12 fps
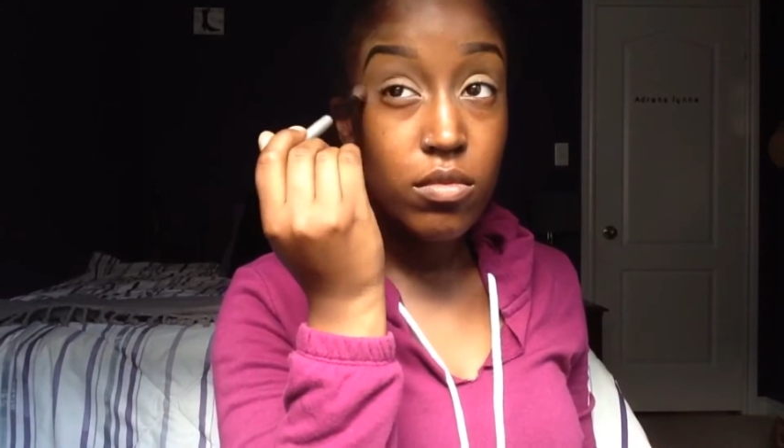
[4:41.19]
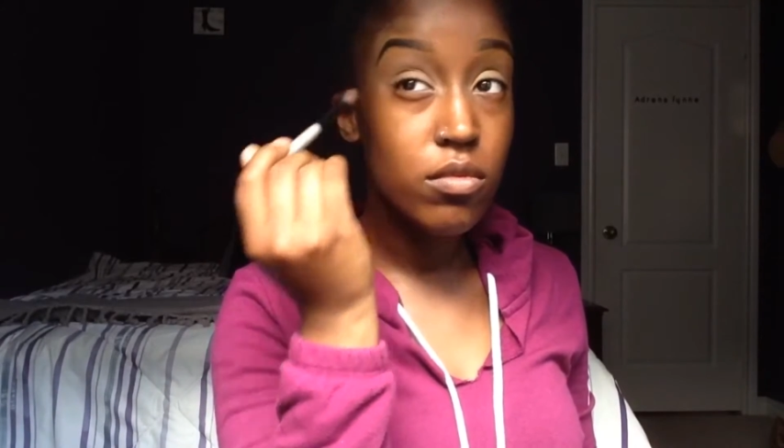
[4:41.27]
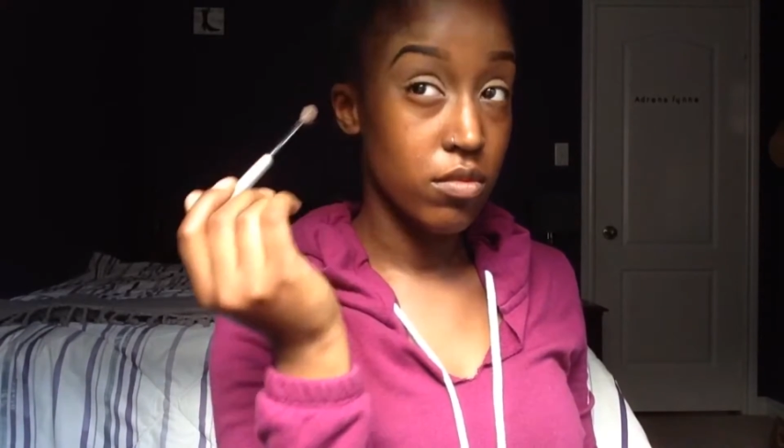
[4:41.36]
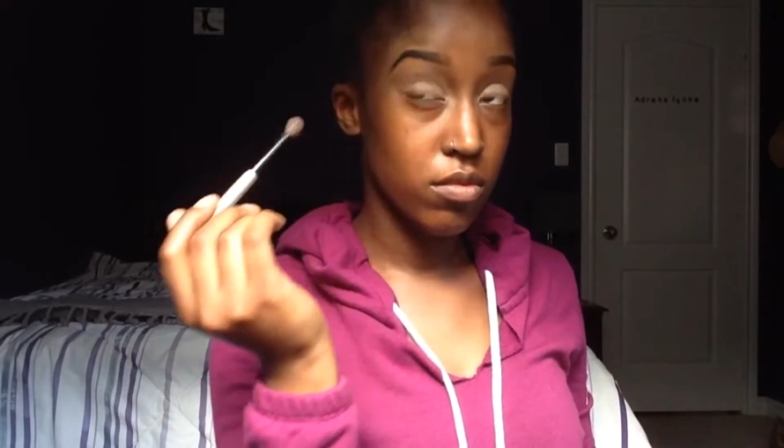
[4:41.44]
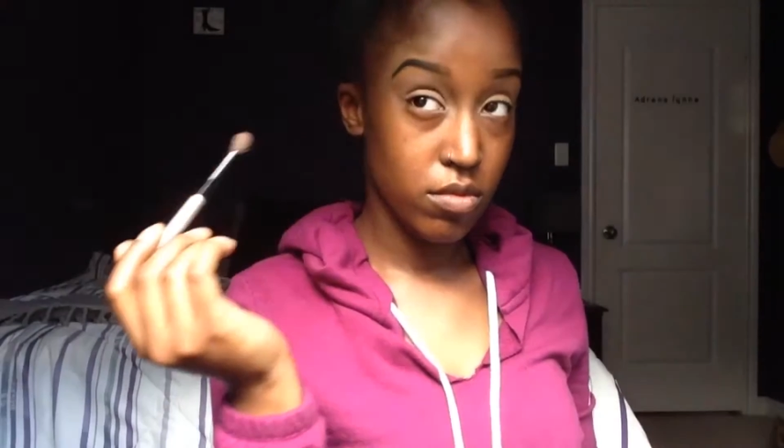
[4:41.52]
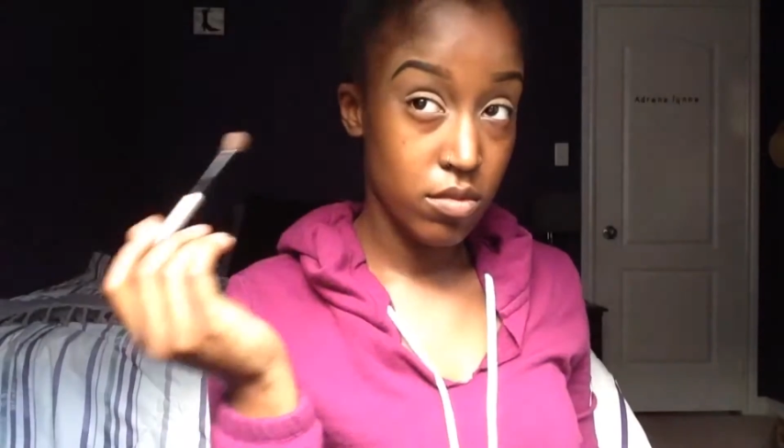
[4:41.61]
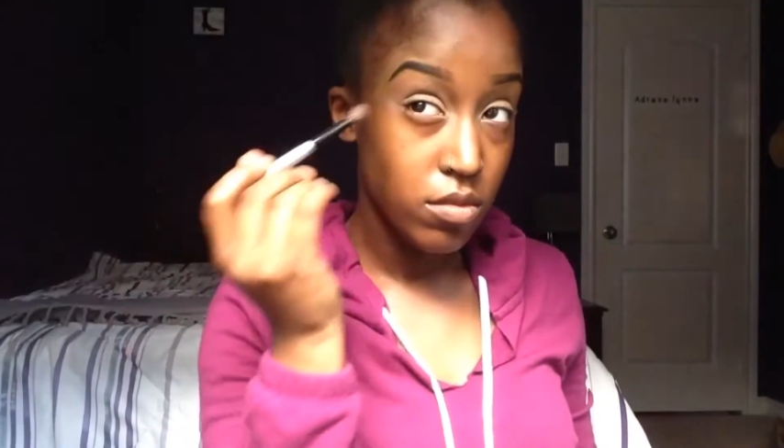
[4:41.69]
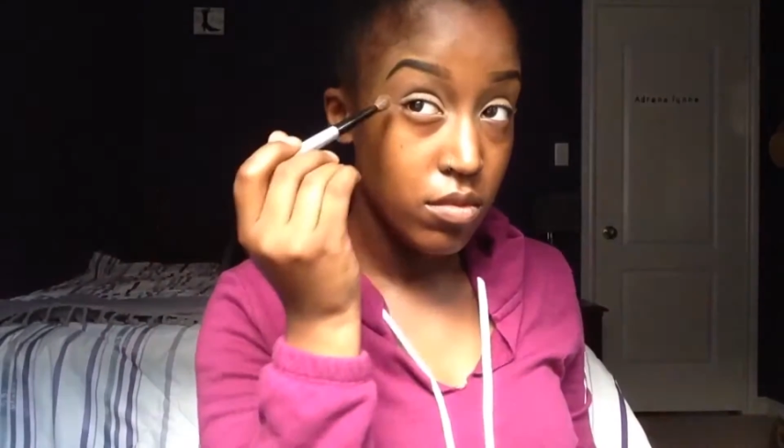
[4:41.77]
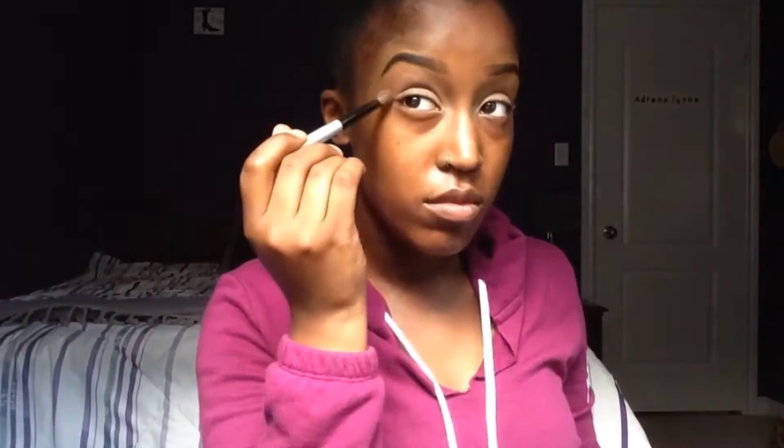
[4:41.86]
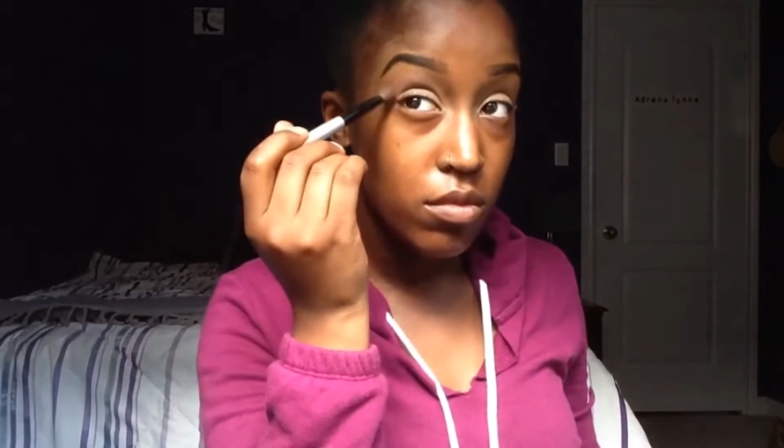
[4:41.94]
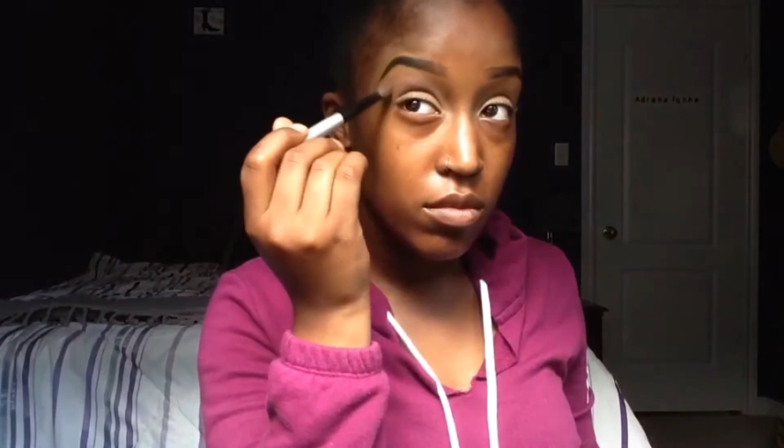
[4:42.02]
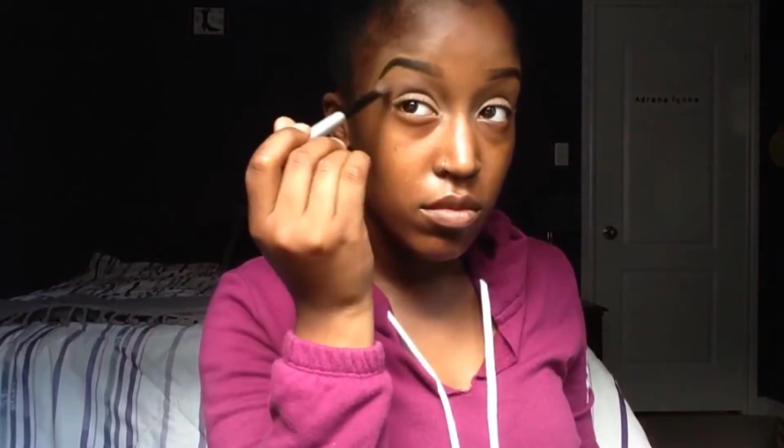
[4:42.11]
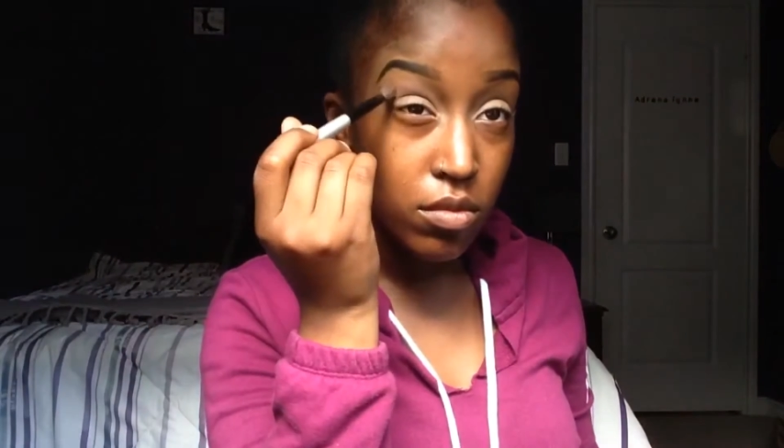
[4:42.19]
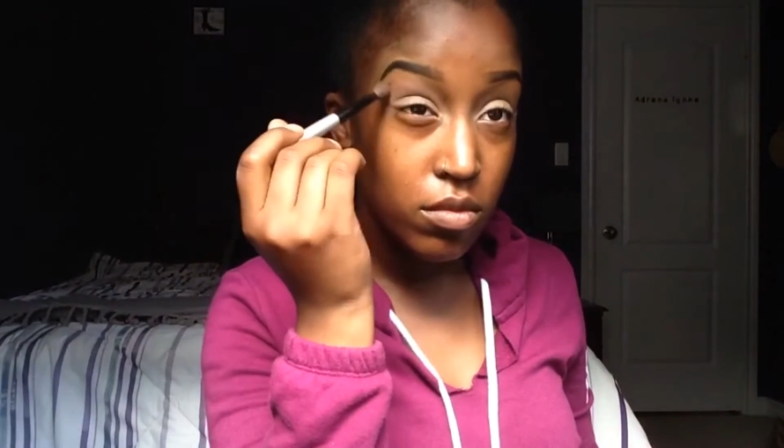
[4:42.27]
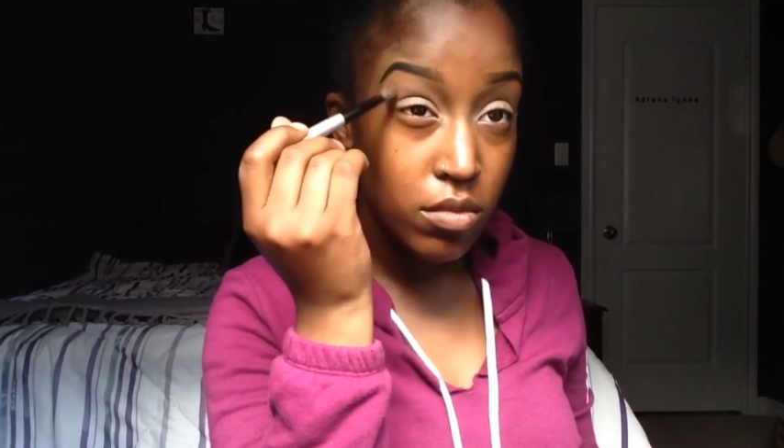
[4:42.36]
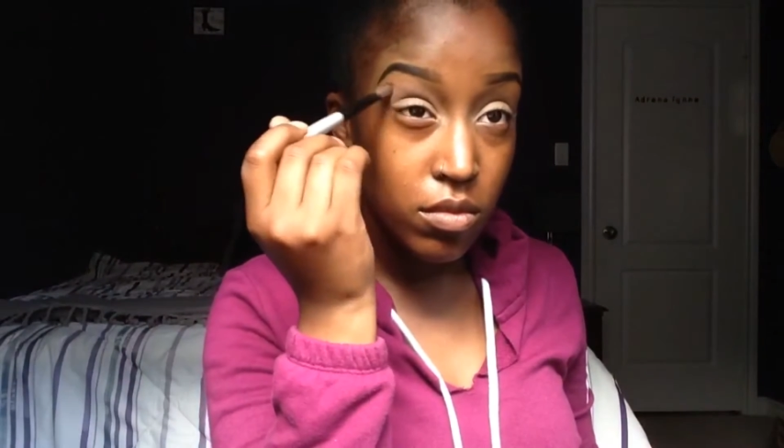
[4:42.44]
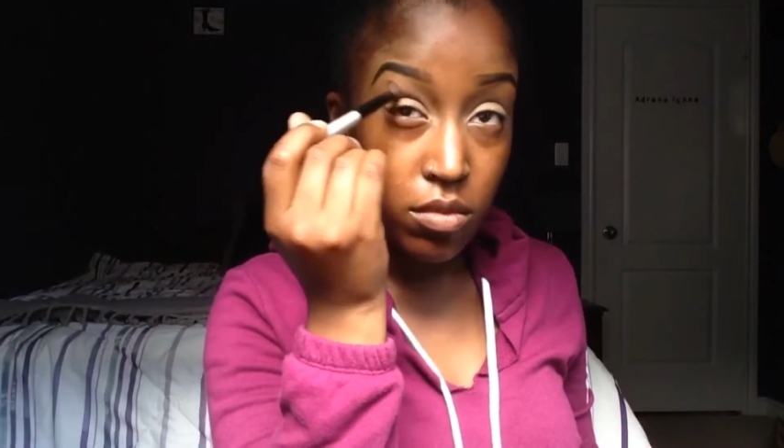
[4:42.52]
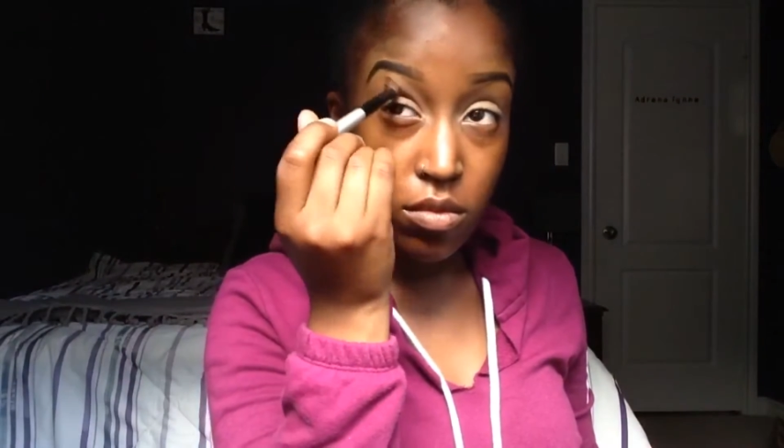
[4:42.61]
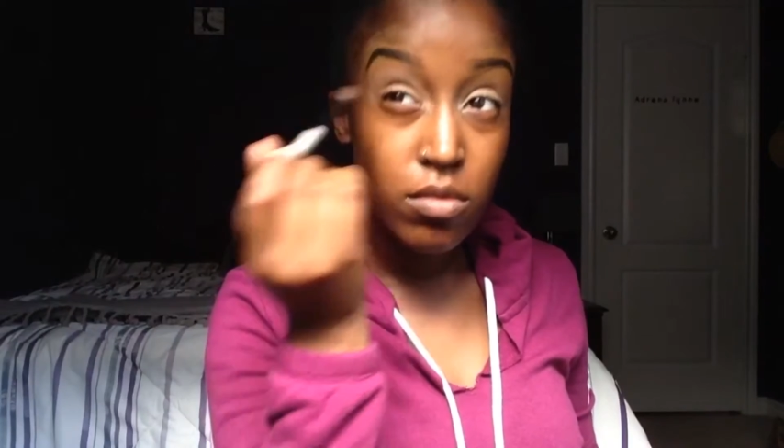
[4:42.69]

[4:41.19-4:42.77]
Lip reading: I use windshield